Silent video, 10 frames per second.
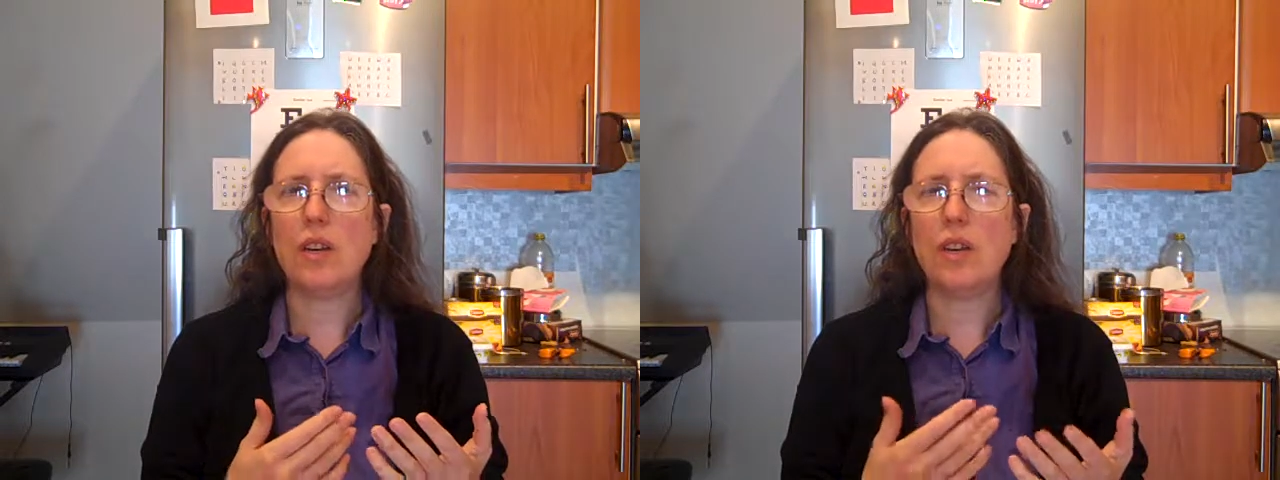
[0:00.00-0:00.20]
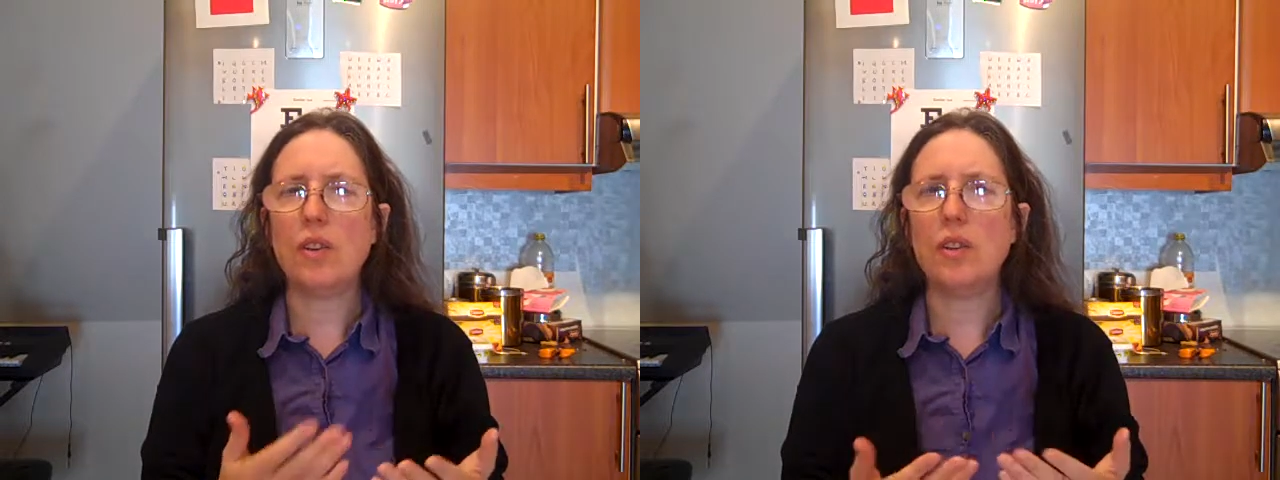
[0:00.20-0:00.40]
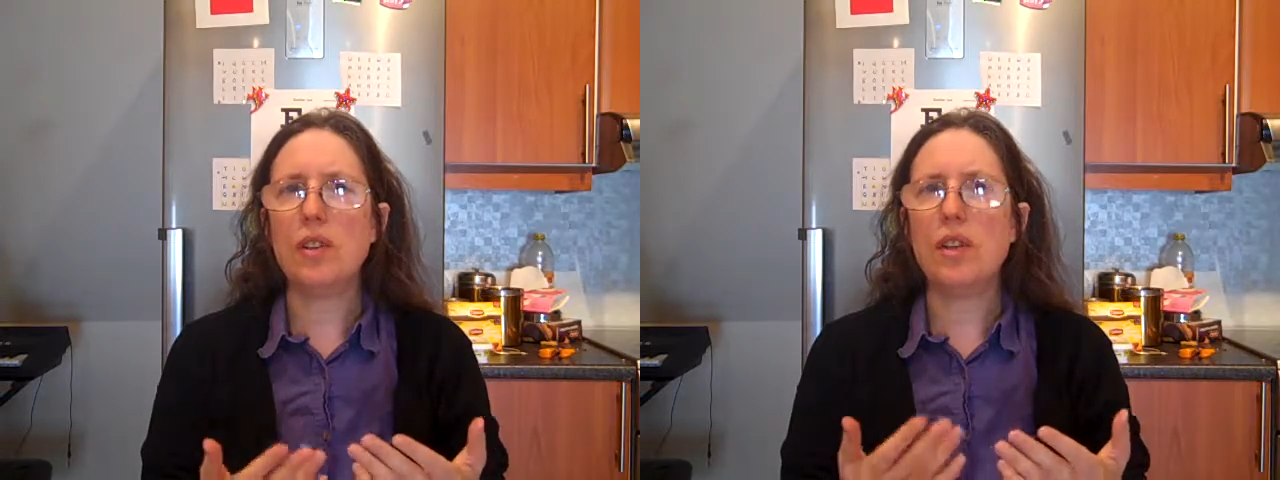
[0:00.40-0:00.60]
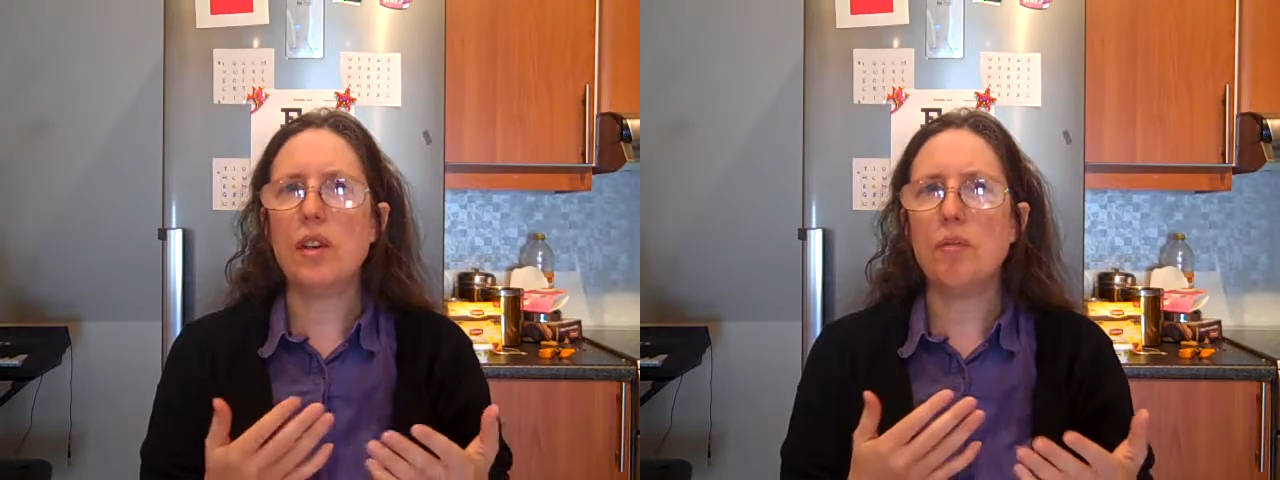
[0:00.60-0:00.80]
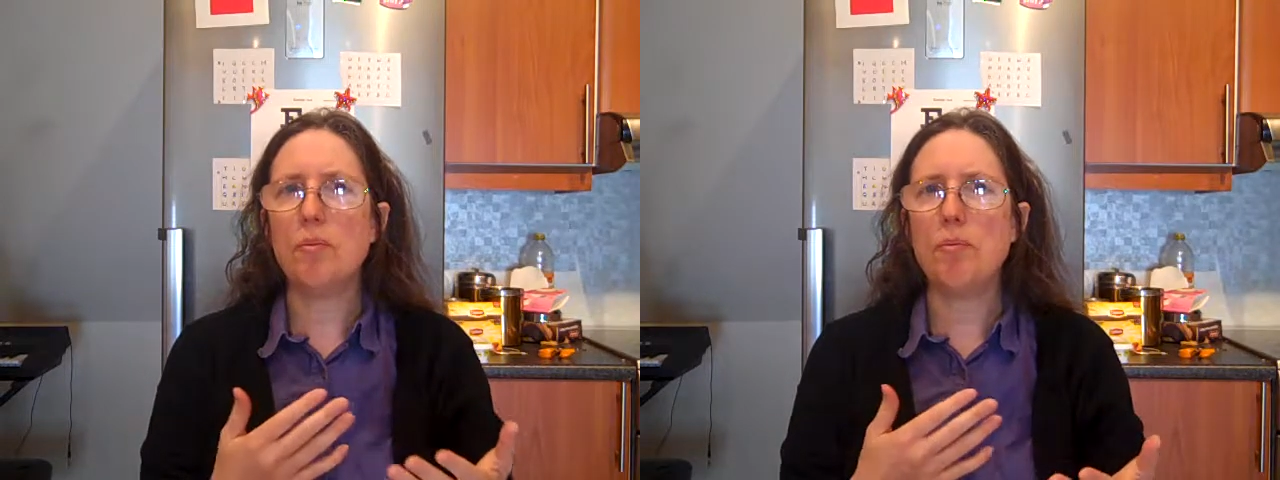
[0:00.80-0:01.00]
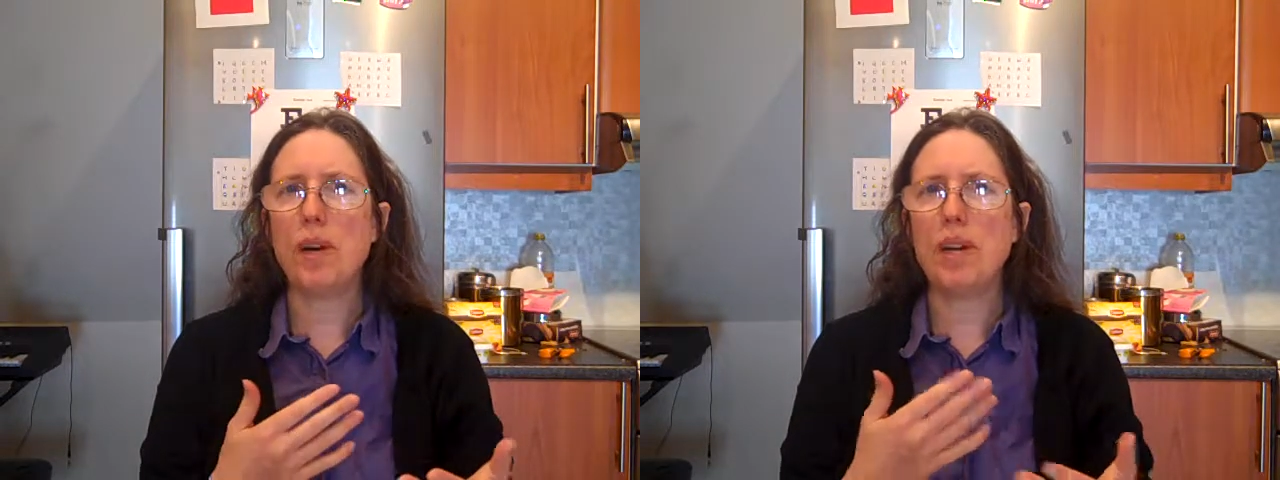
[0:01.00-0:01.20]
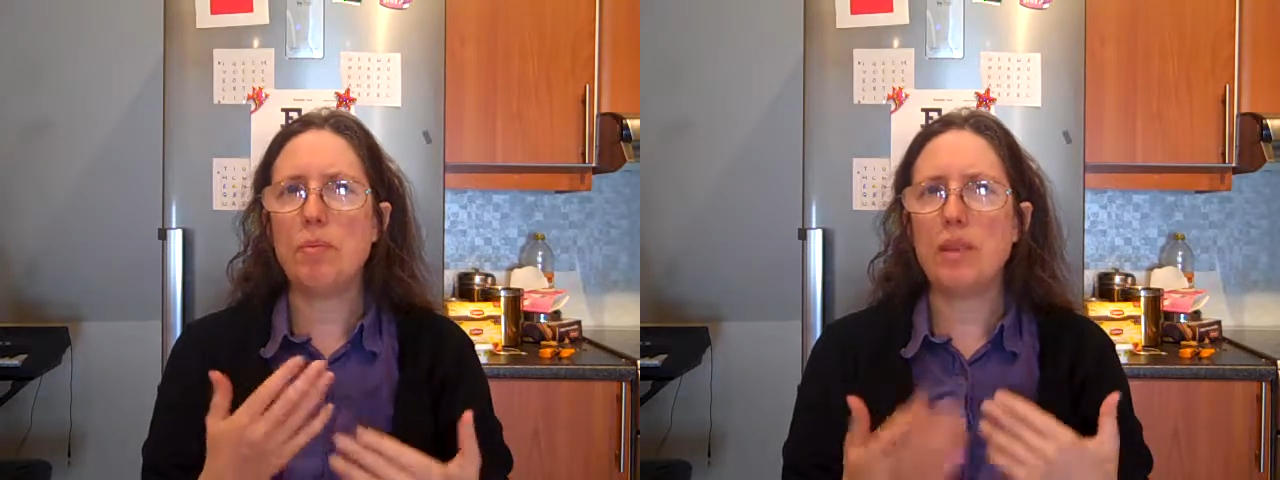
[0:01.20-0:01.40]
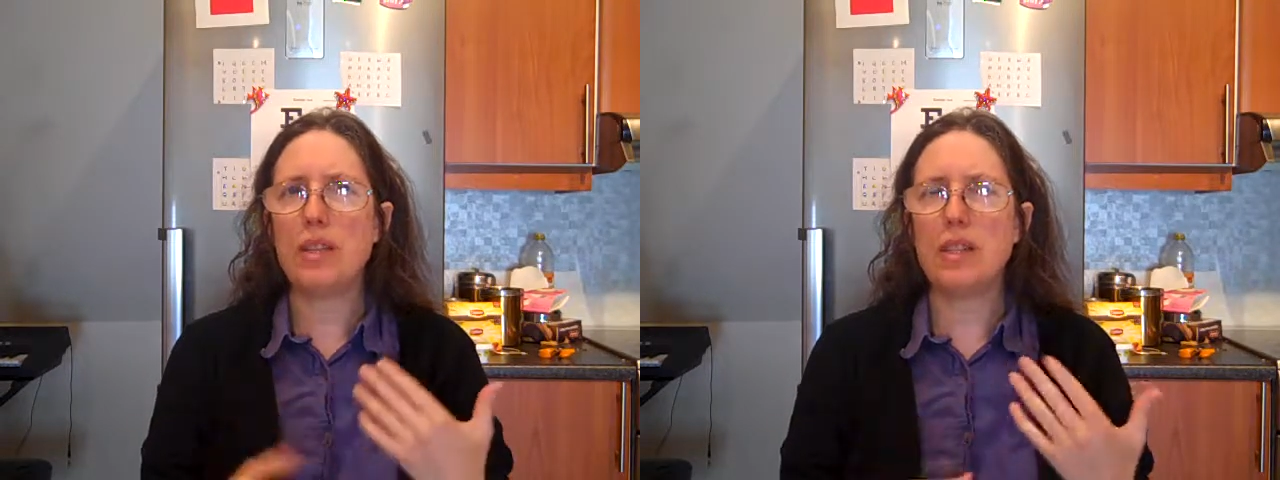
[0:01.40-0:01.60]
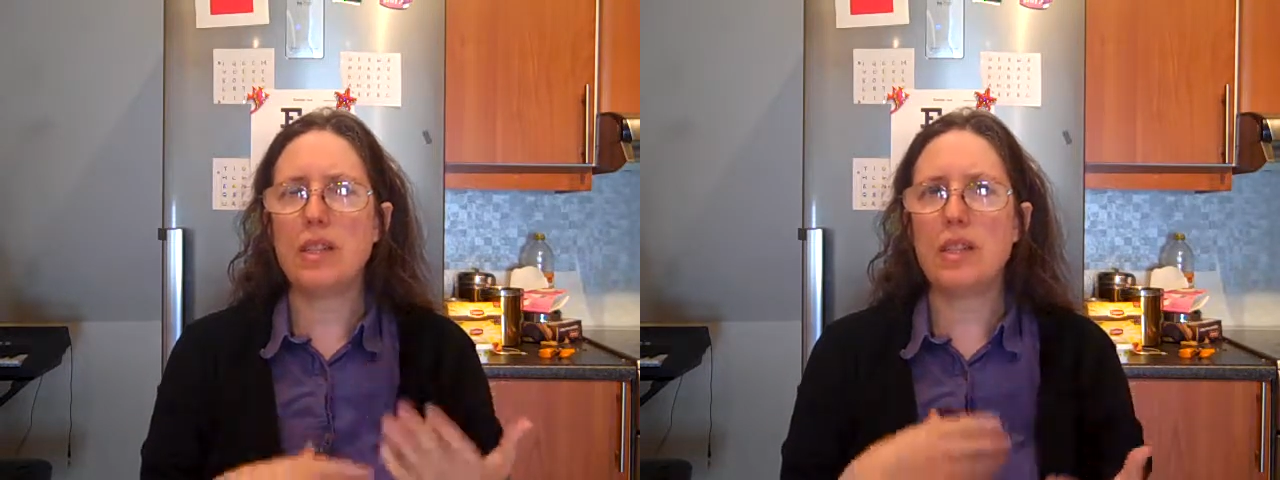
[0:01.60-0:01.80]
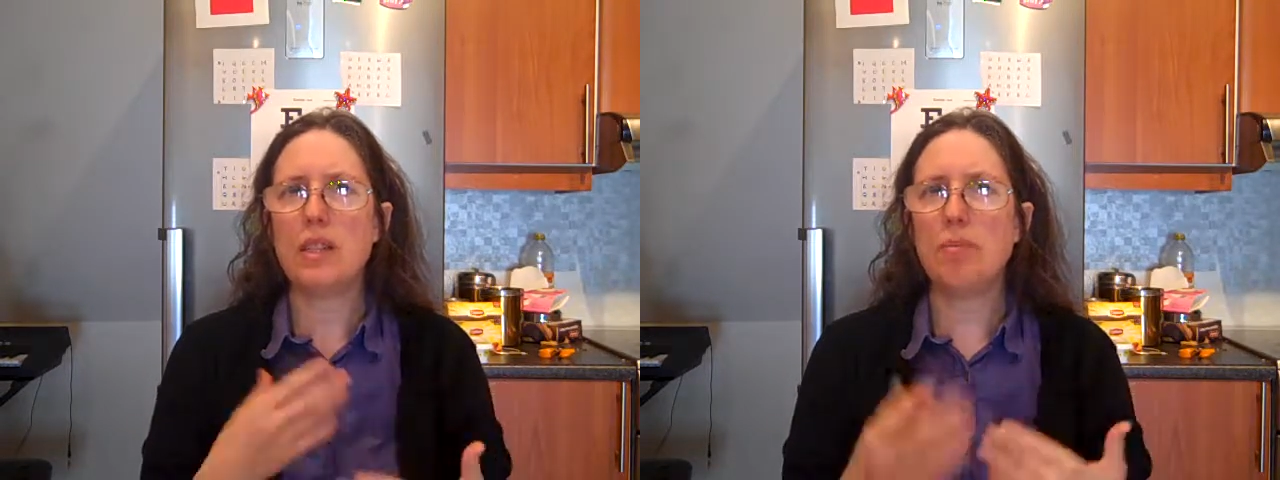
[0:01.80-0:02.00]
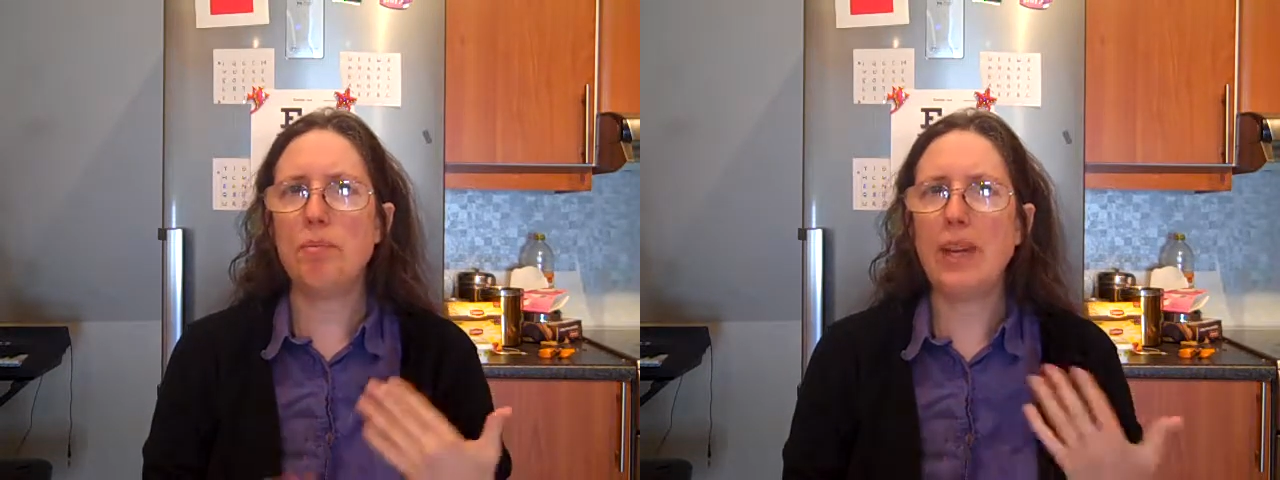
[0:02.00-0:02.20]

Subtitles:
on my ability to